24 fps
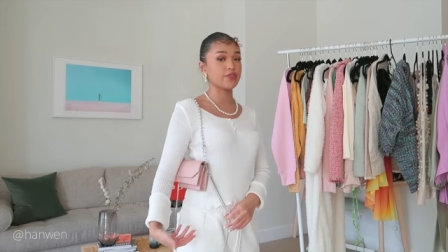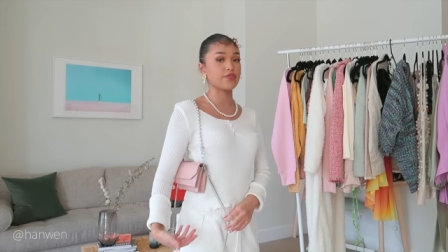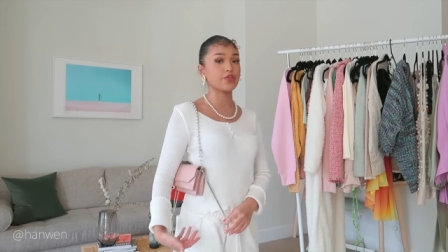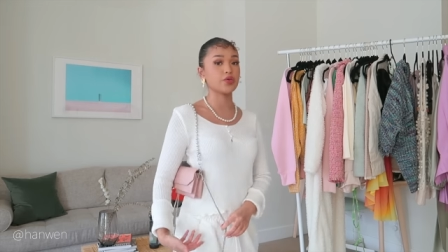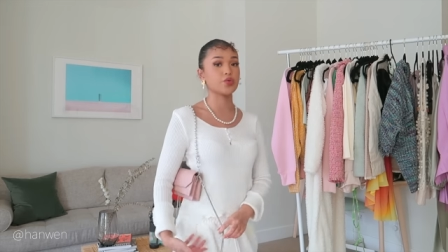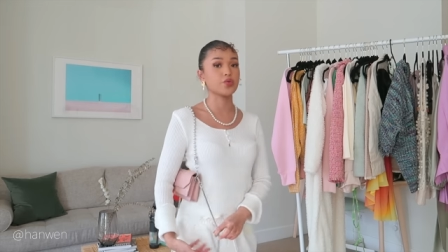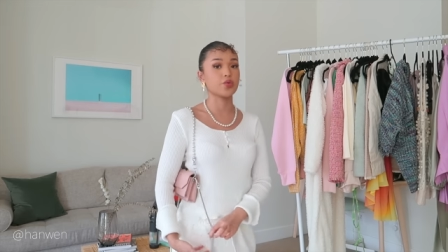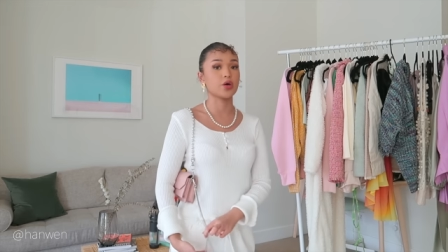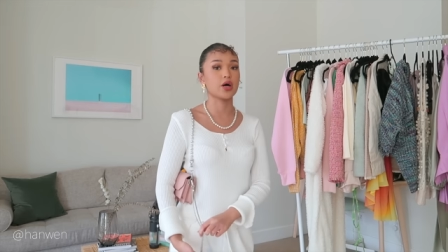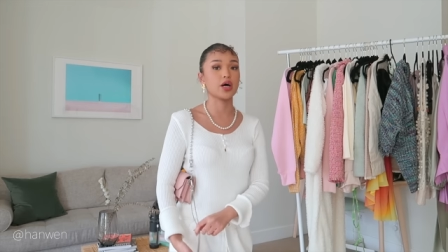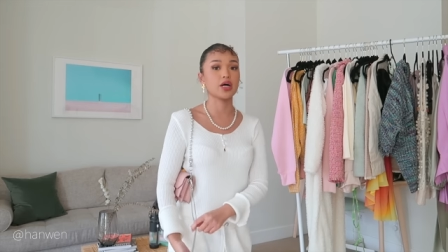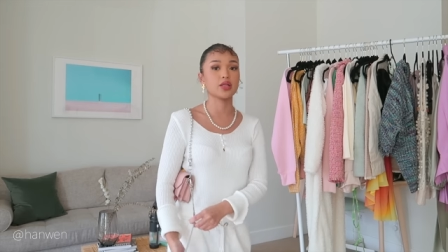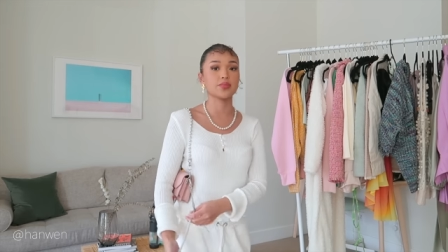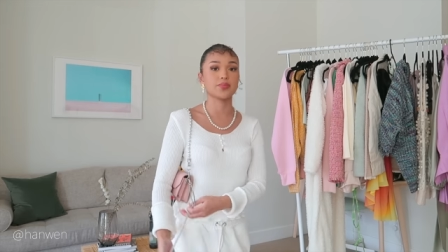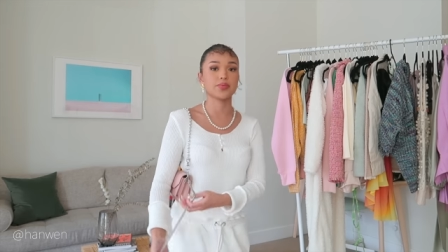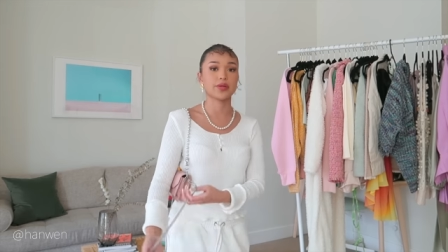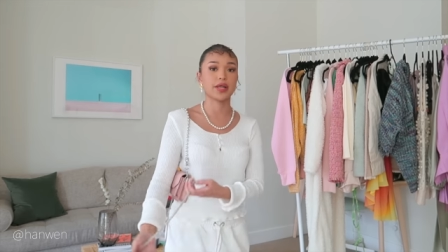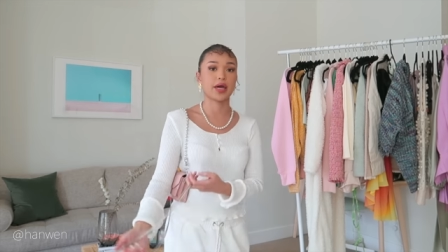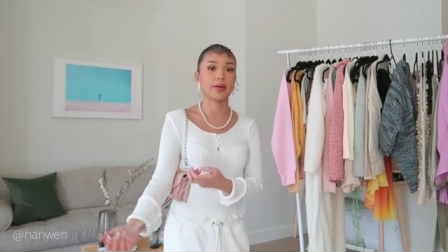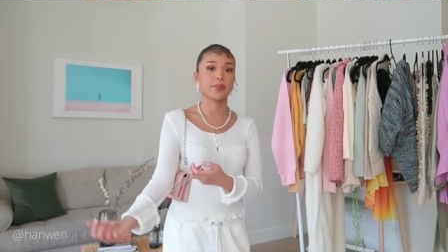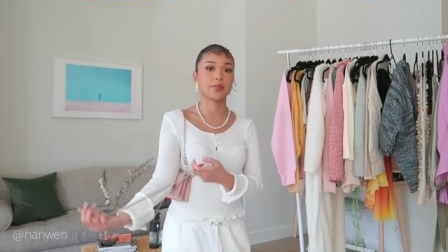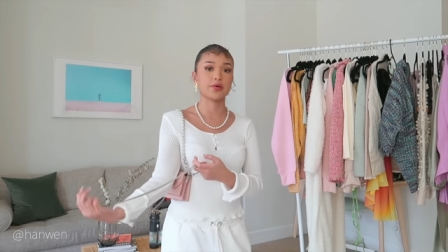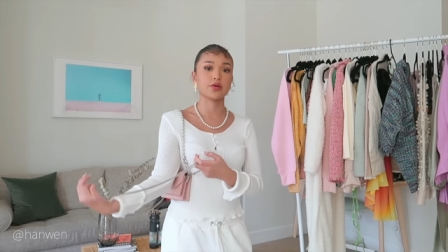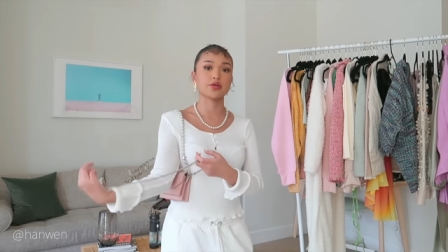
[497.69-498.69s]
if you want, but
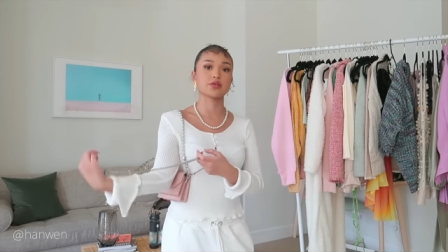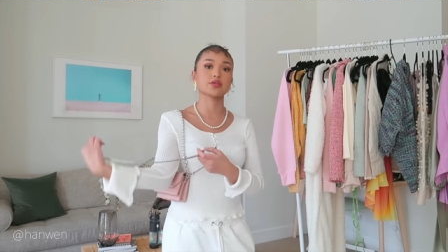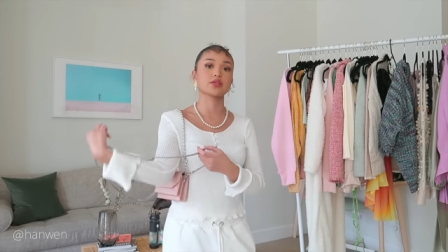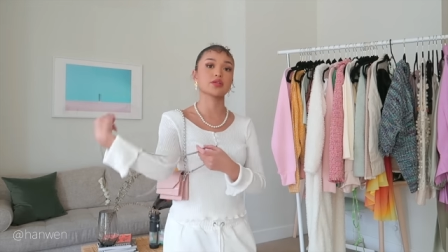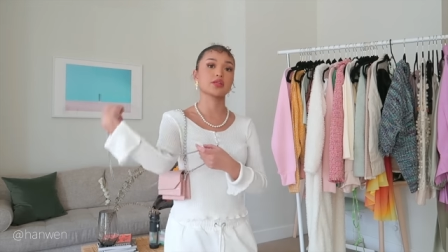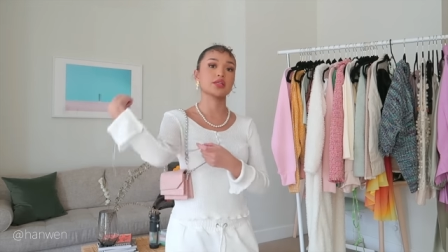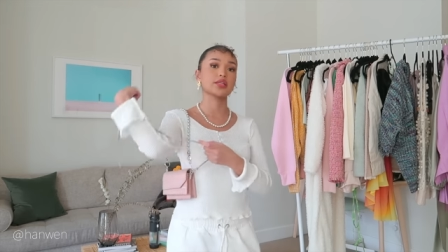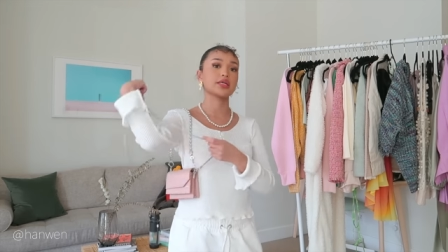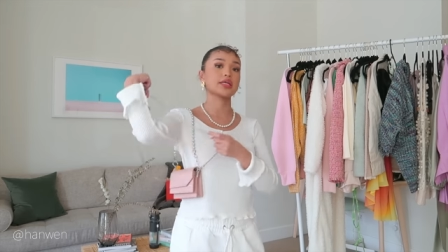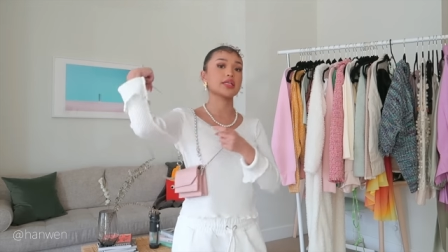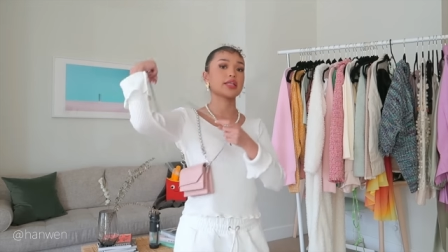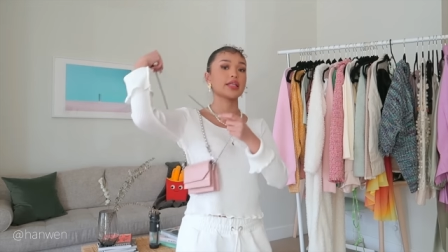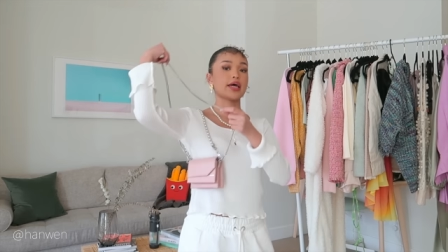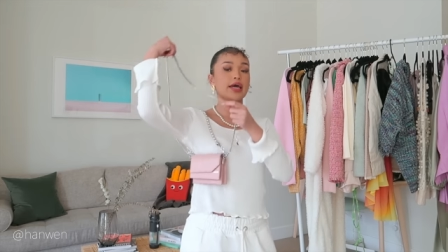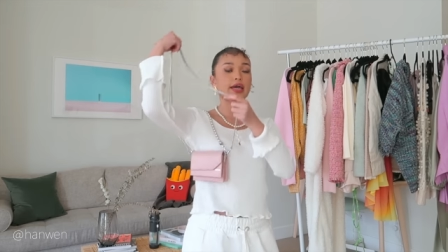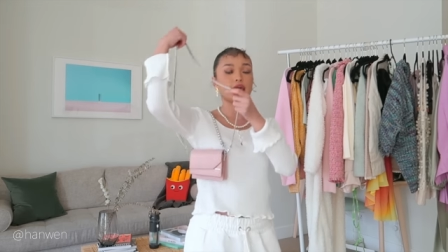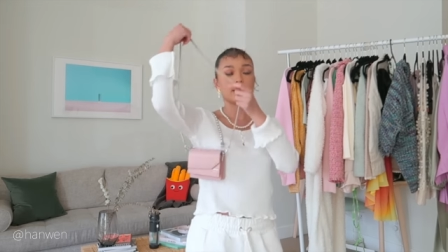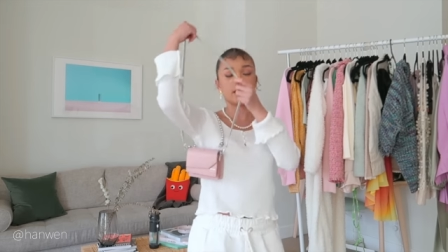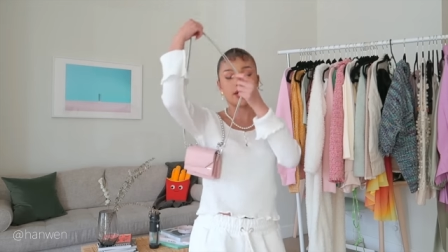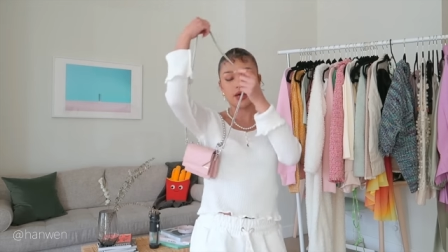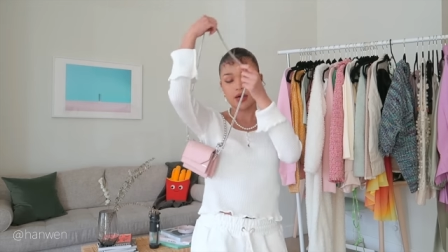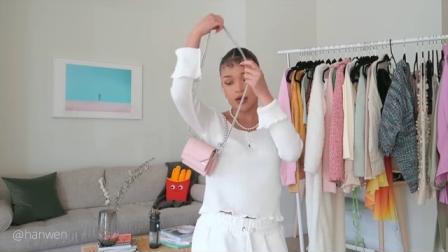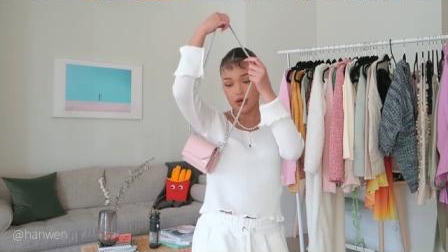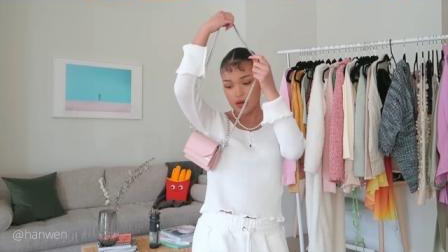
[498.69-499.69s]
I personally
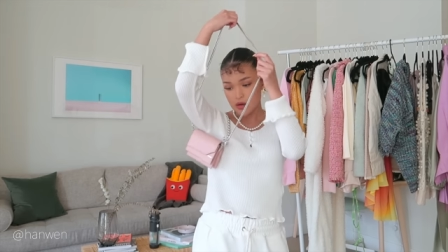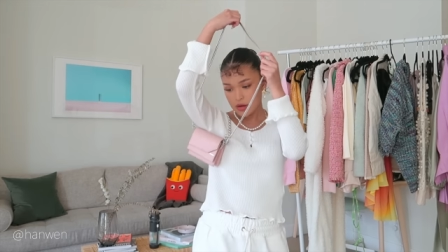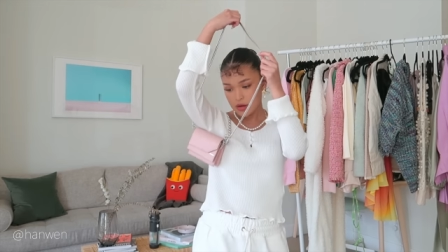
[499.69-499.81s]
like